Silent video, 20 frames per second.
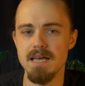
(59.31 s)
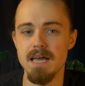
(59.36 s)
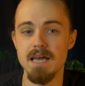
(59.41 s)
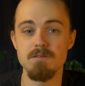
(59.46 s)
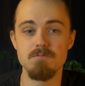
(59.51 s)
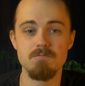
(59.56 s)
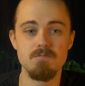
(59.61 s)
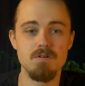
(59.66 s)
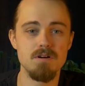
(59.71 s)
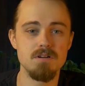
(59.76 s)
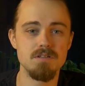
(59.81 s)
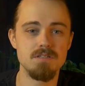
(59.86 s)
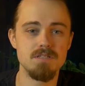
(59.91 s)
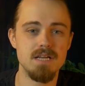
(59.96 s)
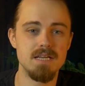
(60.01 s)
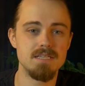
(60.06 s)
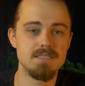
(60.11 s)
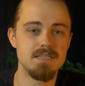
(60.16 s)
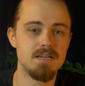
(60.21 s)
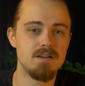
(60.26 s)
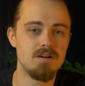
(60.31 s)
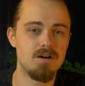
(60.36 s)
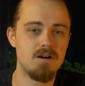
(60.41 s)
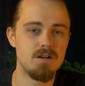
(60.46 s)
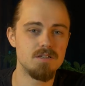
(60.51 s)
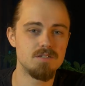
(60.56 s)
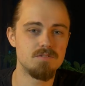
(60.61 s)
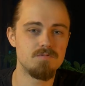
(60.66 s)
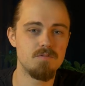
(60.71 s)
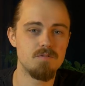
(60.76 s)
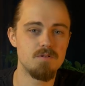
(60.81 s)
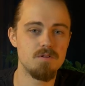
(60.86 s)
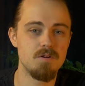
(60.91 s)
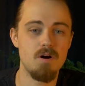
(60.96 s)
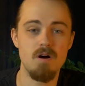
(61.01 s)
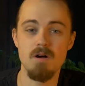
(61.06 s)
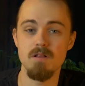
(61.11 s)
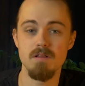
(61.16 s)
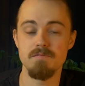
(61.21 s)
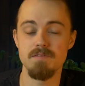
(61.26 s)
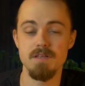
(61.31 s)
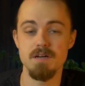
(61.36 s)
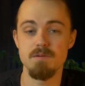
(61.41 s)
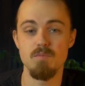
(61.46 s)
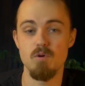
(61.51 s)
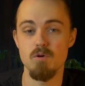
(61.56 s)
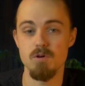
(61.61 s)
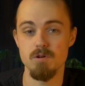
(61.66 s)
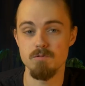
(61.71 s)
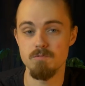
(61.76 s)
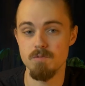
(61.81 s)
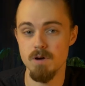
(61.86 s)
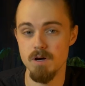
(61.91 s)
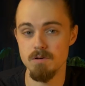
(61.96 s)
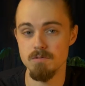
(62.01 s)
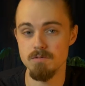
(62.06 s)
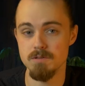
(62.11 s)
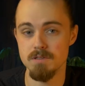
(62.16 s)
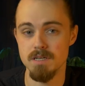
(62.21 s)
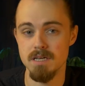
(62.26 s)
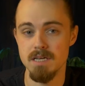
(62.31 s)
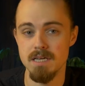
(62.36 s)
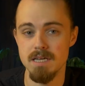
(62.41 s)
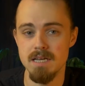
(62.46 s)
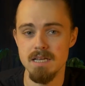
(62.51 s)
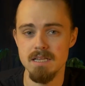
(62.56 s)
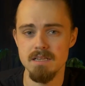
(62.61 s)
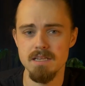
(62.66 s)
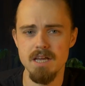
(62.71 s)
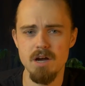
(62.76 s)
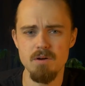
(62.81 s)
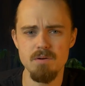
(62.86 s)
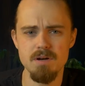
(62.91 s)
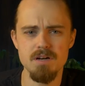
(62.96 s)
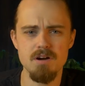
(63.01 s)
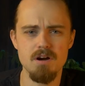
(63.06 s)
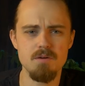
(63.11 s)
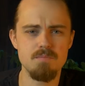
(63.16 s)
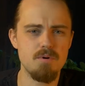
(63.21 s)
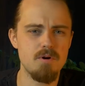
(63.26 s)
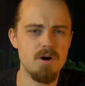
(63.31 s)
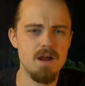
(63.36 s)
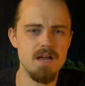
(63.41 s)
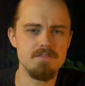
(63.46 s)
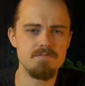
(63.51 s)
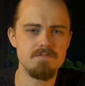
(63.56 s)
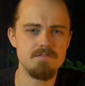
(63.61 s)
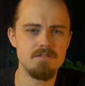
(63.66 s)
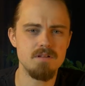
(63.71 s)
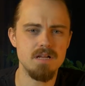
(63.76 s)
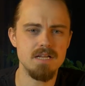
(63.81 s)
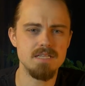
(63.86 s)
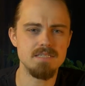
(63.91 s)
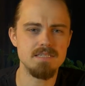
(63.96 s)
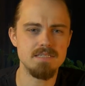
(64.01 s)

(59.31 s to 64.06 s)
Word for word: at worst as a cause for all of their mortal woes. Leonin are prideful and